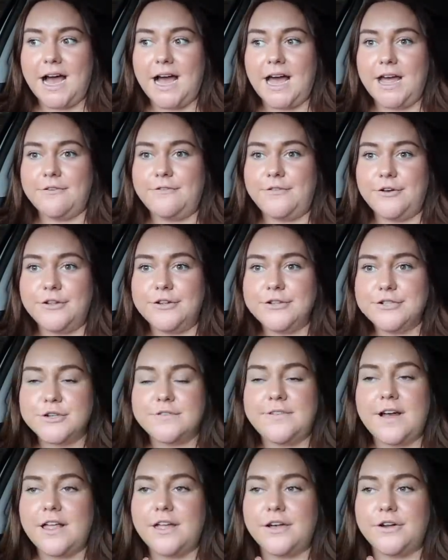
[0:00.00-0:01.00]
I followed
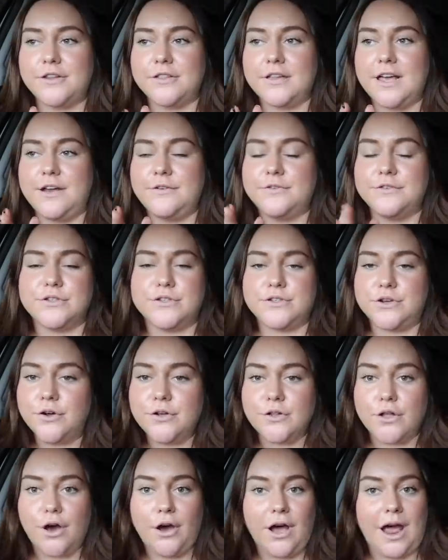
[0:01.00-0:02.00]
Soph Allen online for
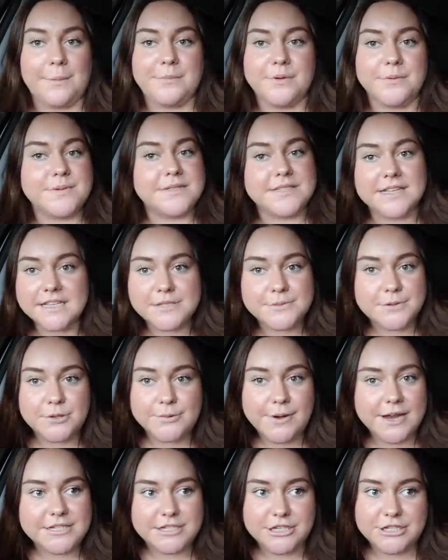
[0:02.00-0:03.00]
so long. I'm obsessed with the
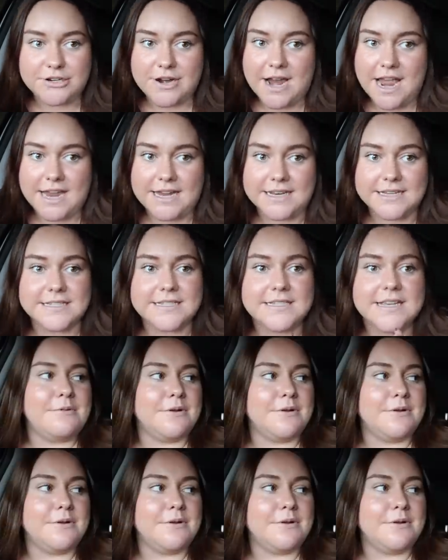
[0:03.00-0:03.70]
way she trains.